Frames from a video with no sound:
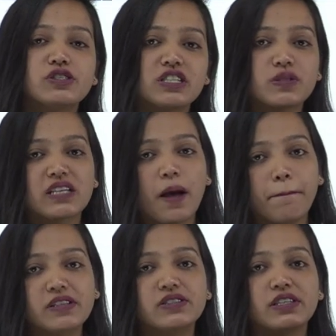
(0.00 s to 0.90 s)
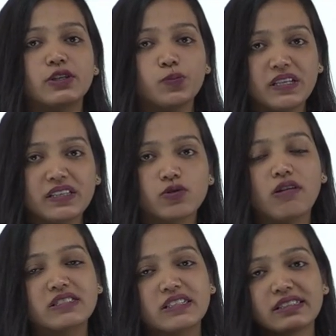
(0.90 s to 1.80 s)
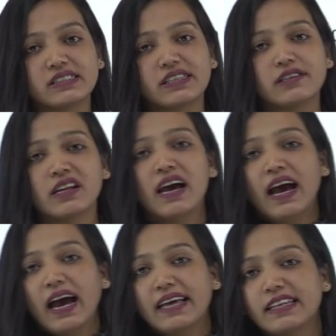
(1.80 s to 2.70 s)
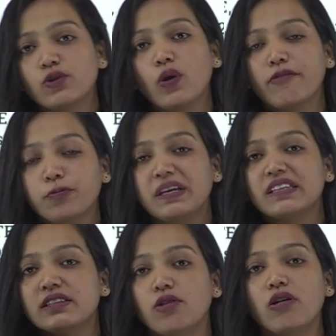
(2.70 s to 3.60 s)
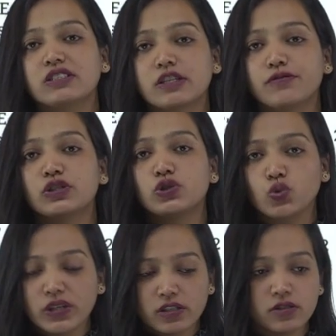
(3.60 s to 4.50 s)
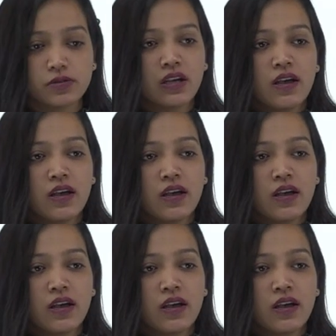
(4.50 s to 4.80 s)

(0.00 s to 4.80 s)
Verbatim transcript: year was compulsory to be in the hostel. This year, I think you have to be in the hostel for the two years.